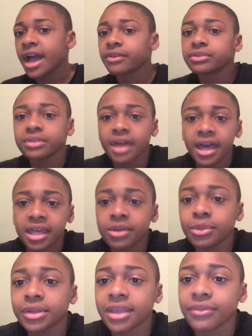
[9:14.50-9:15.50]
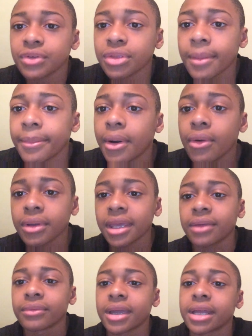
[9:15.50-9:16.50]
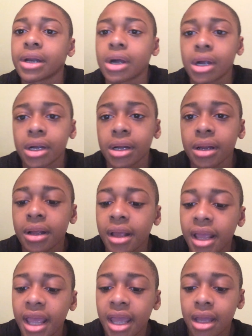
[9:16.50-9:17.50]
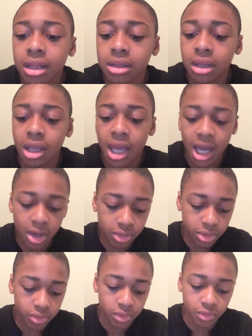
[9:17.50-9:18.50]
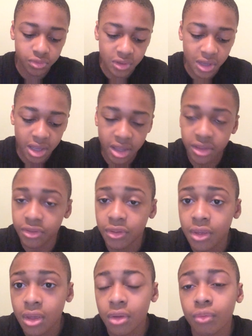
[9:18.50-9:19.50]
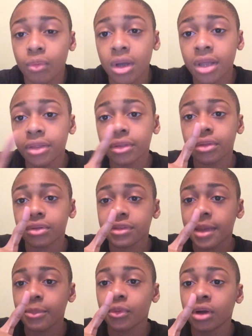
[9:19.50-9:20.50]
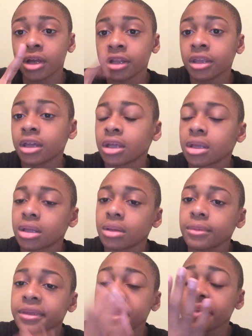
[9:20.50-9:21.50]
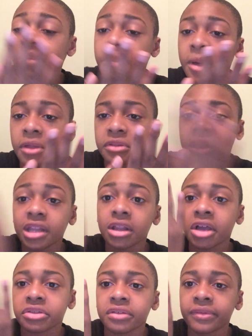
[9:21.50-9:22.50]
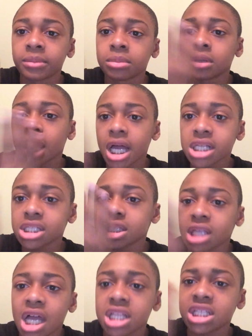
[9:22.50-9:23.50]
after that, he will give you the Poke Radar, and how you use it is step 1, get repels. Get lots of them. Lots